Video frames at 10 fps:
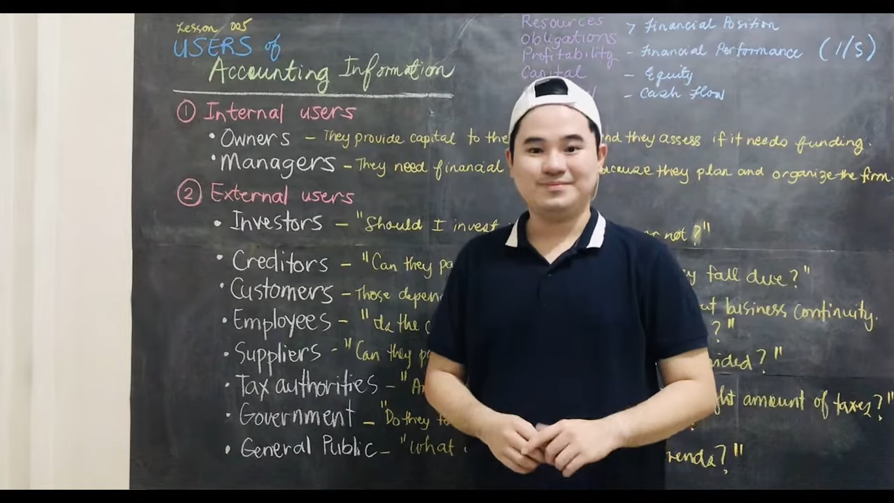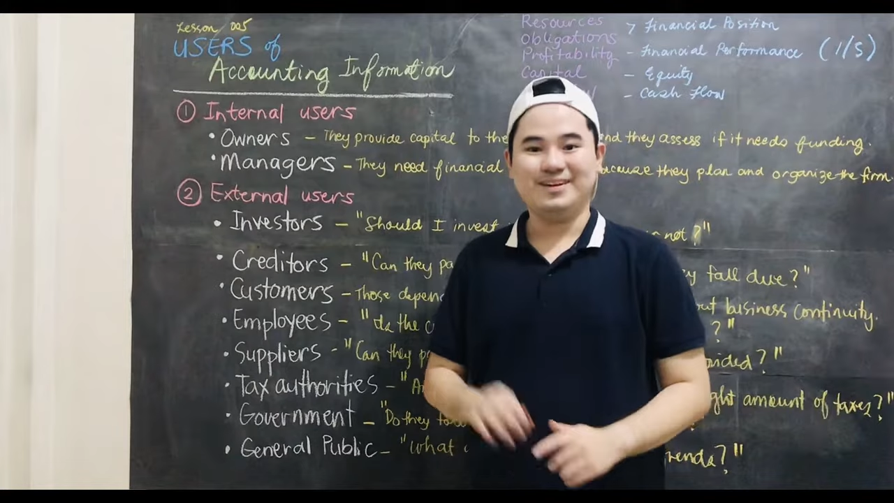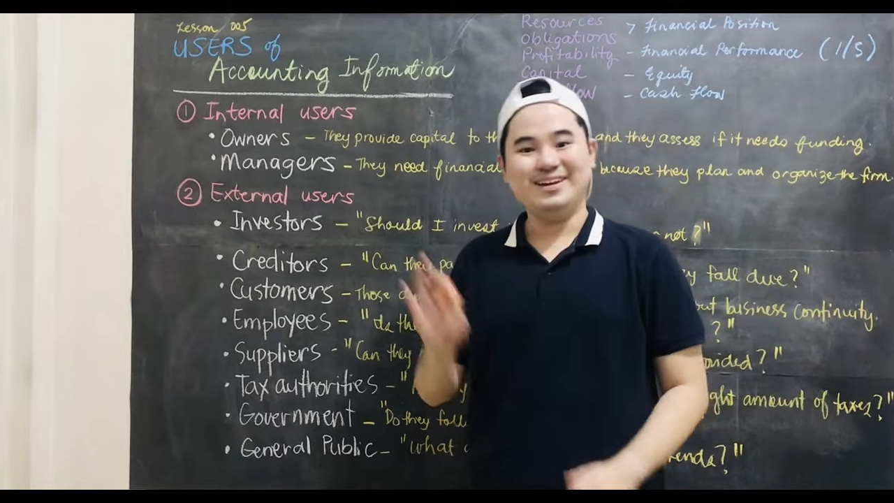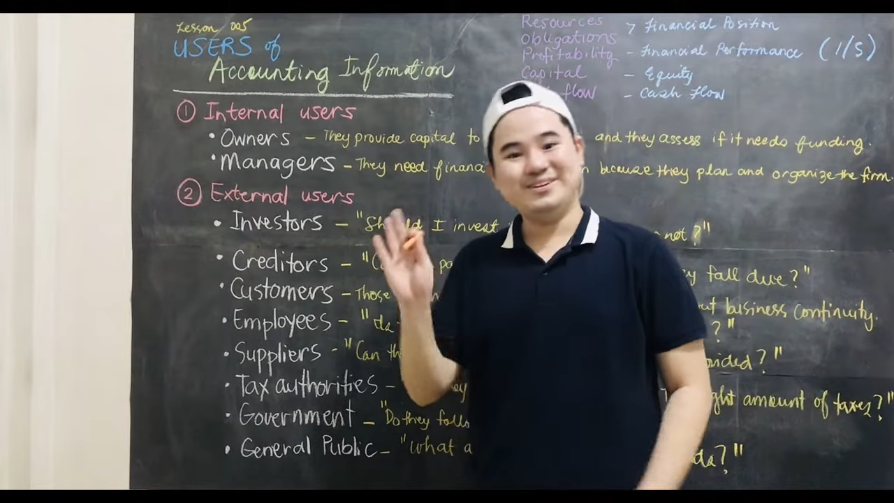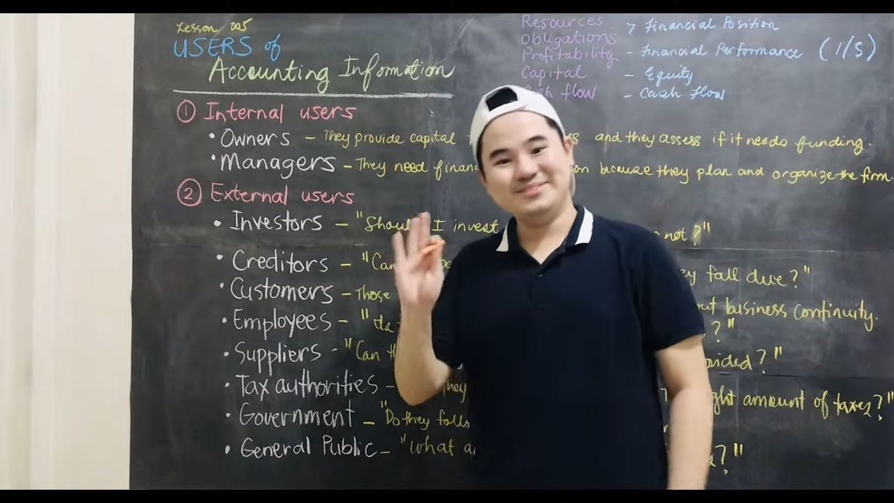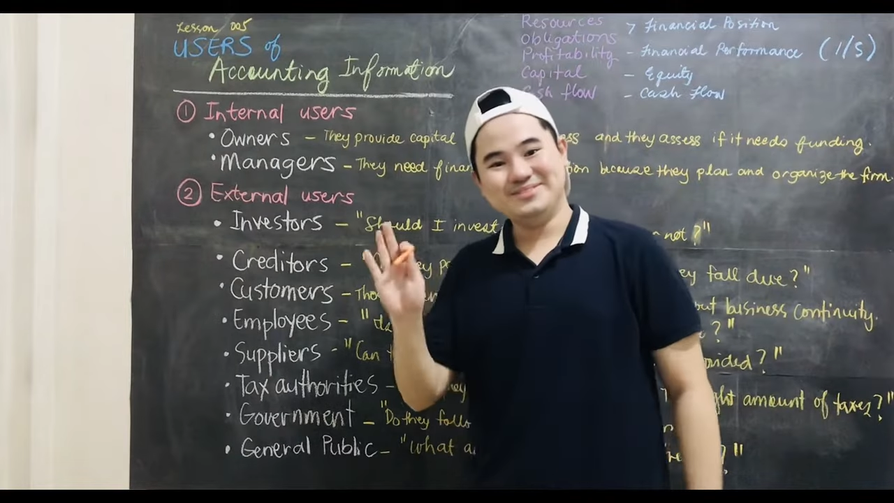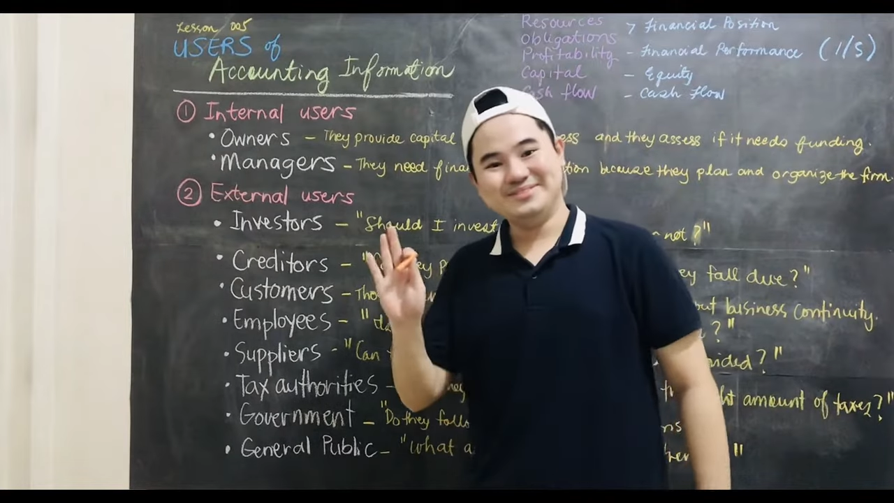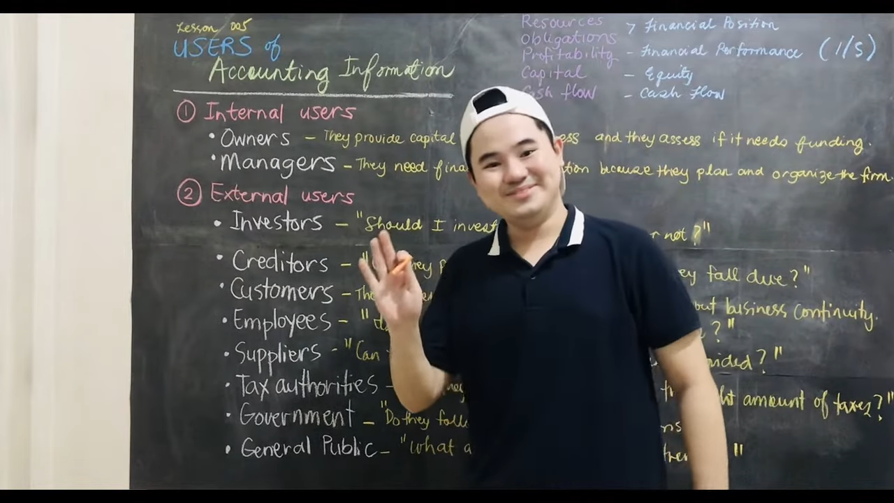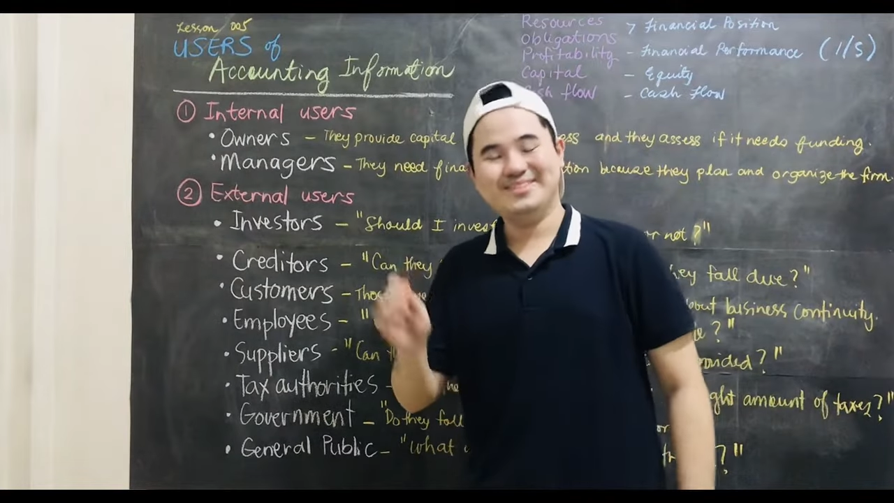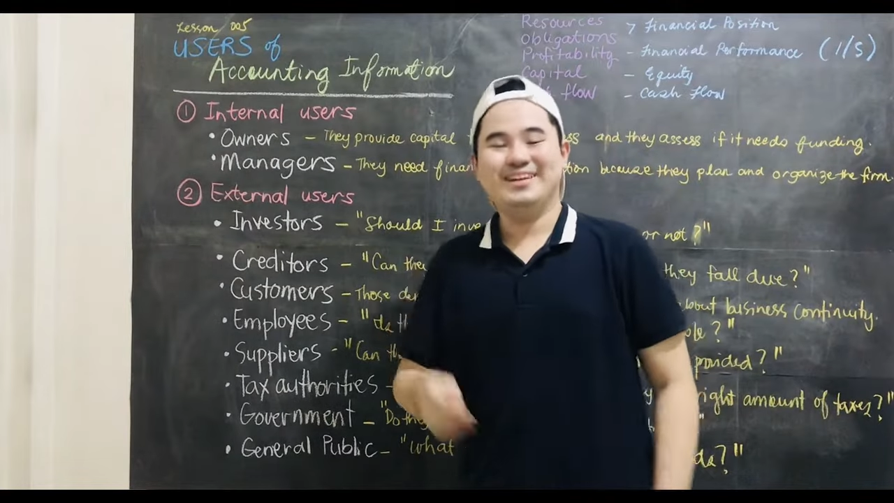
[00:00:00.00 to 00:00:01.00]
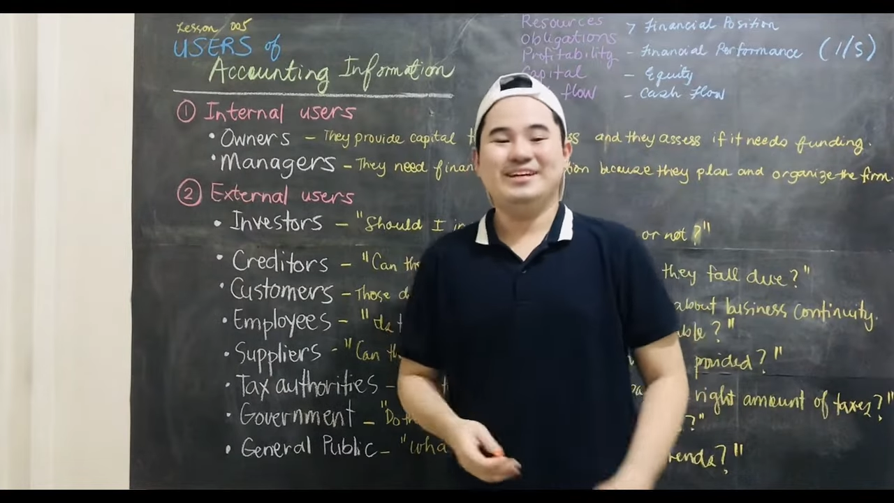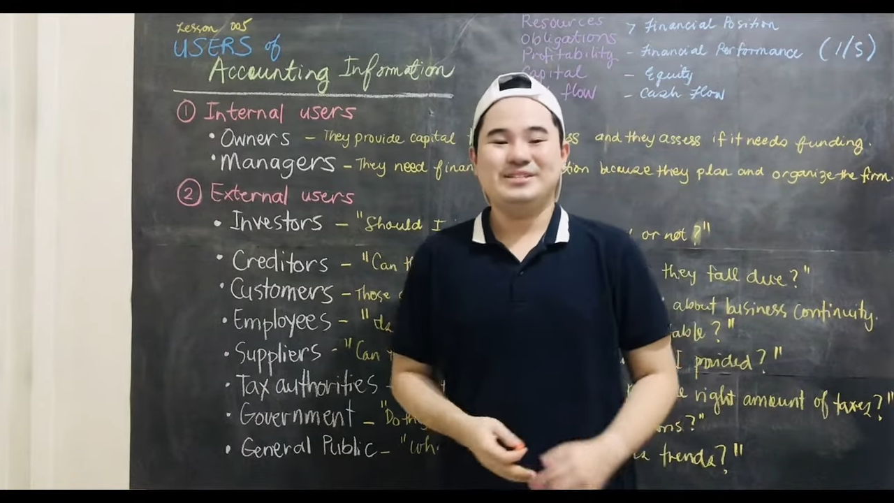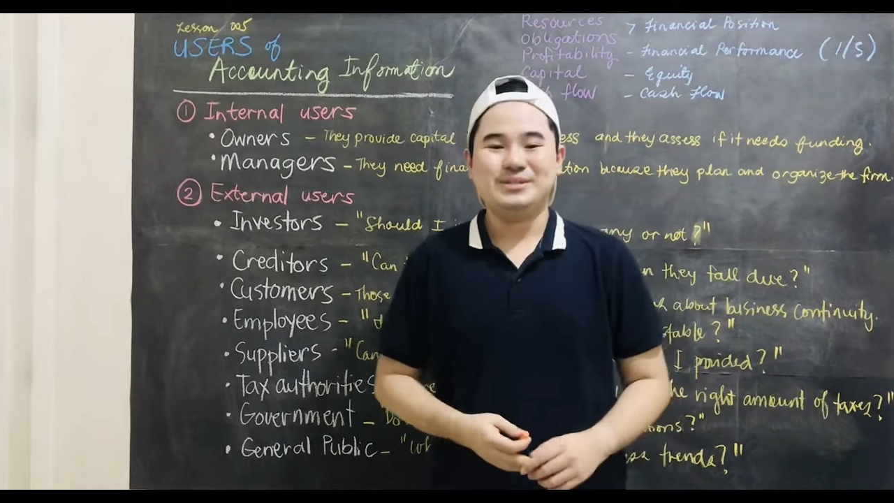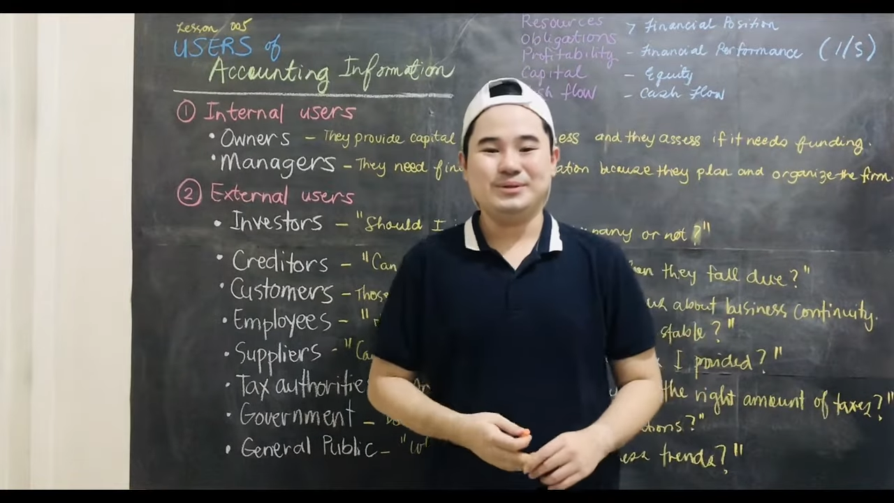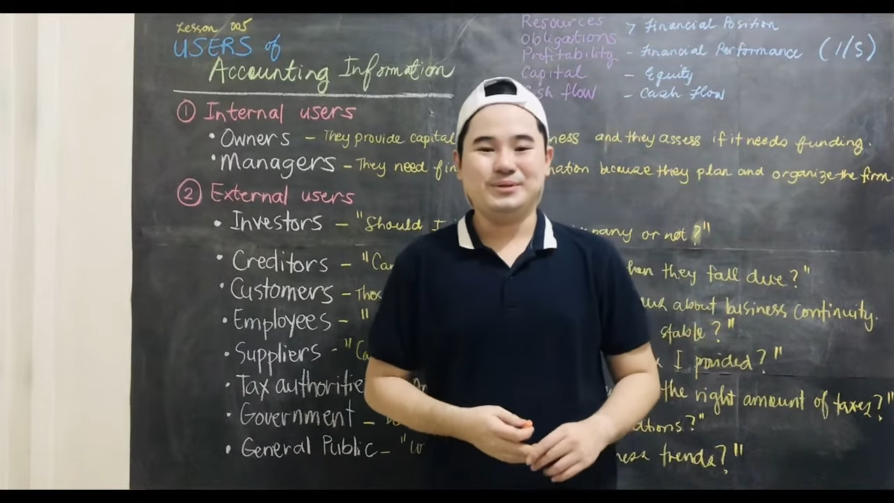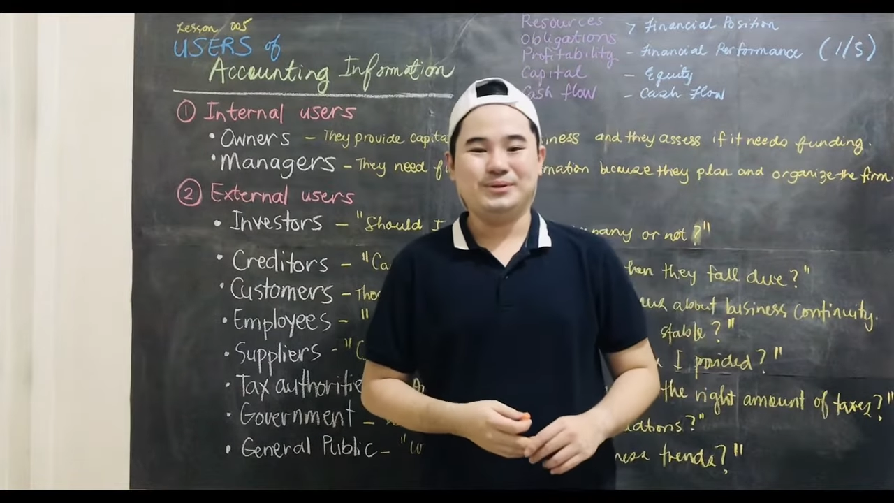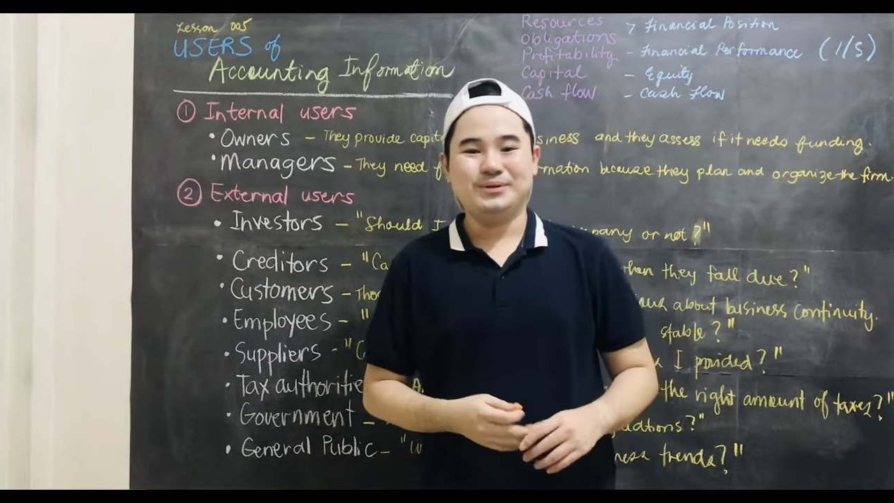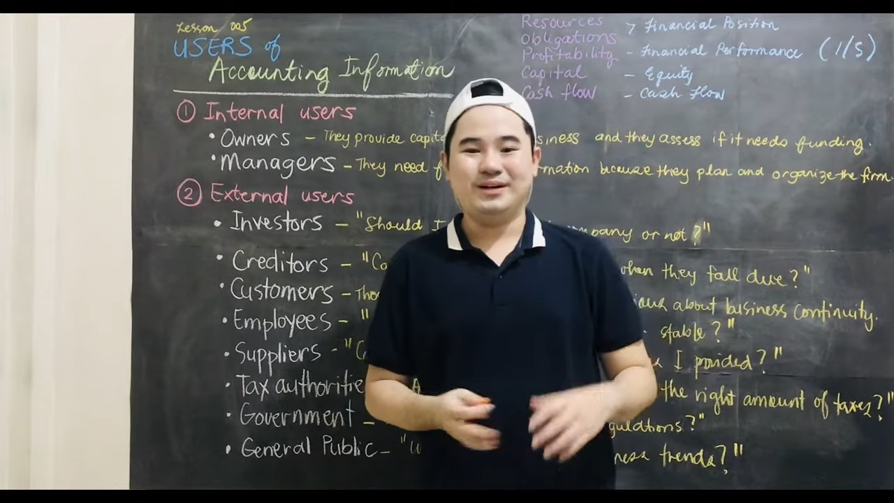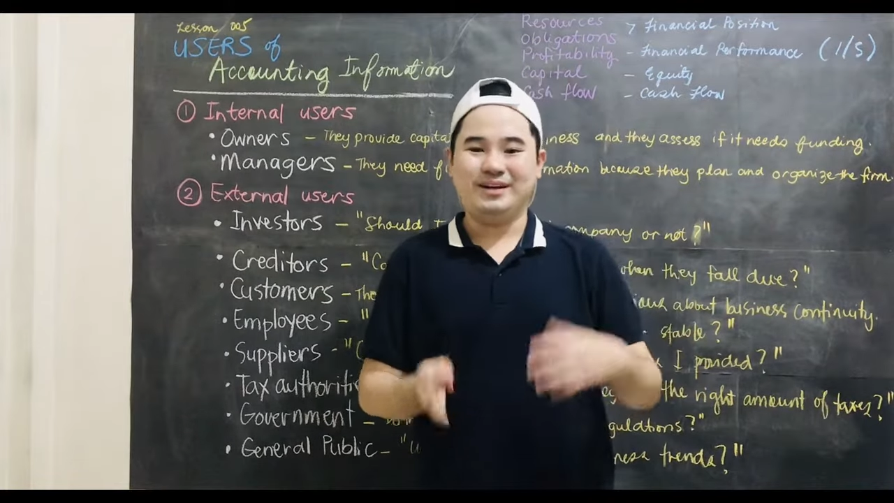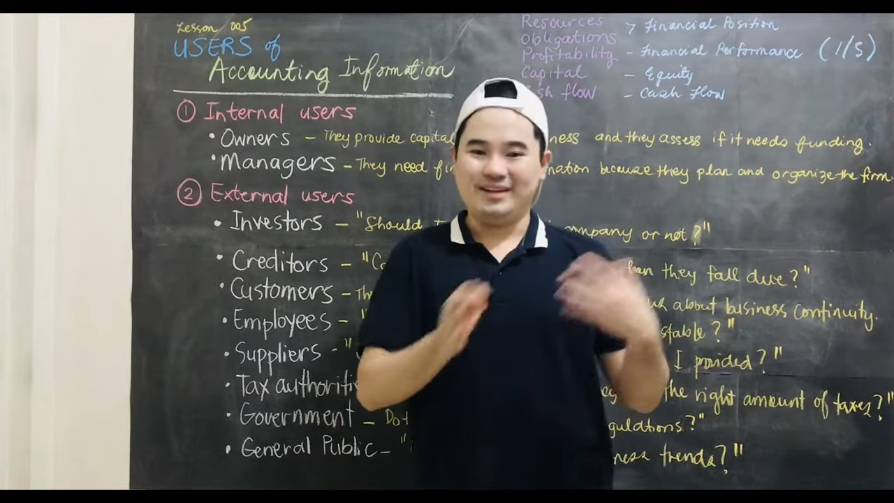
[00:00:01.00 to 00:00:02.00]
Hello.
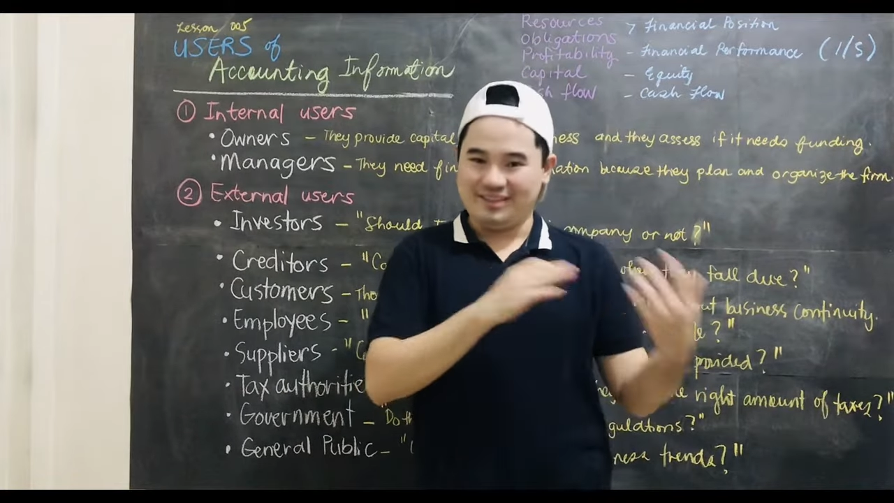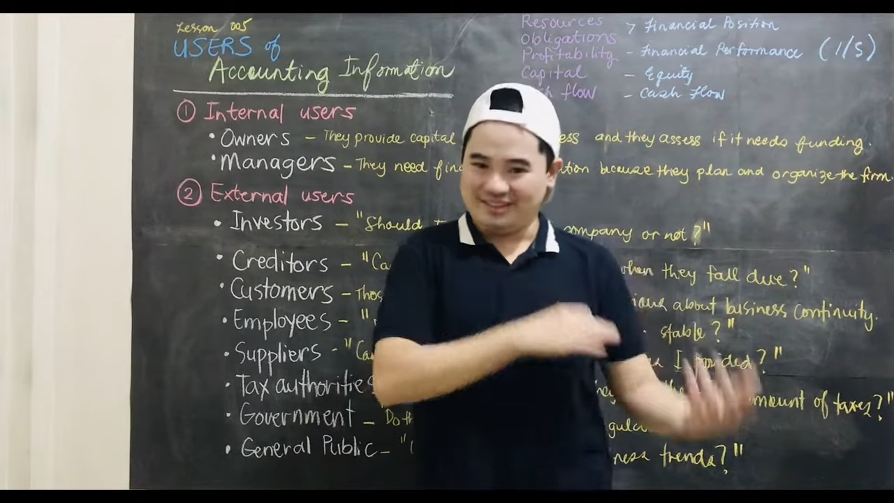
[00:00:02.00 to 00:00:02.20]
In